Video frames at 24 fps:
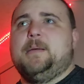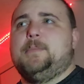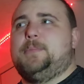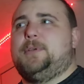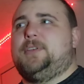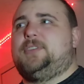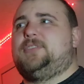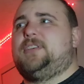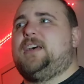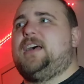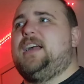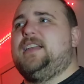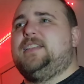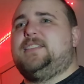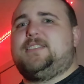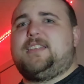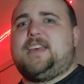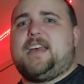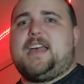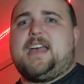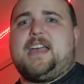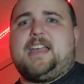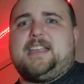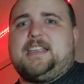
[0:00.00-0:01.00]
Besides
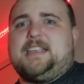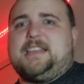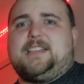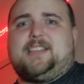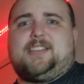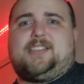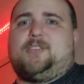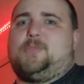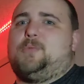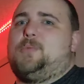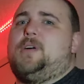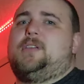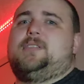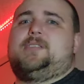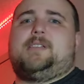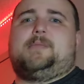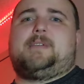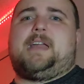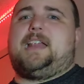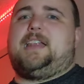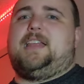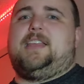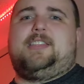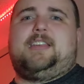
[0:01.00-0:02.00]
that, there
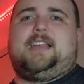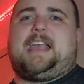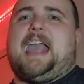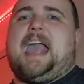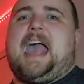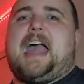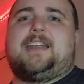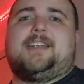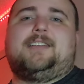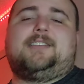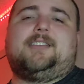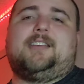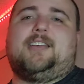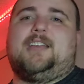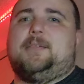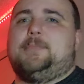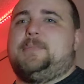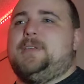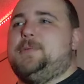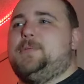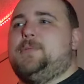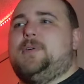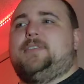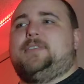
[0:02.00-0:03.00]
wasn't anything added to
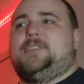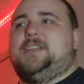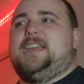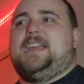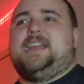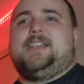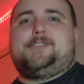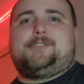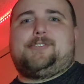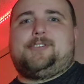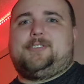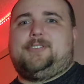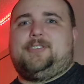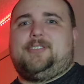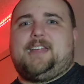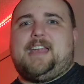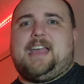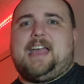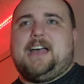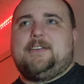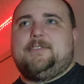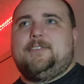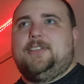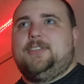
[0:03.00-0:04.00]
him. He wasn't interesting
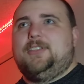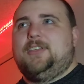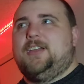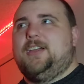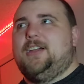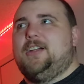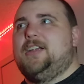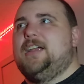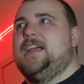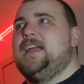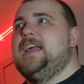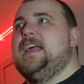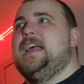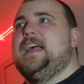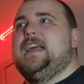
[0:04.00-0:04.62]
to have in there.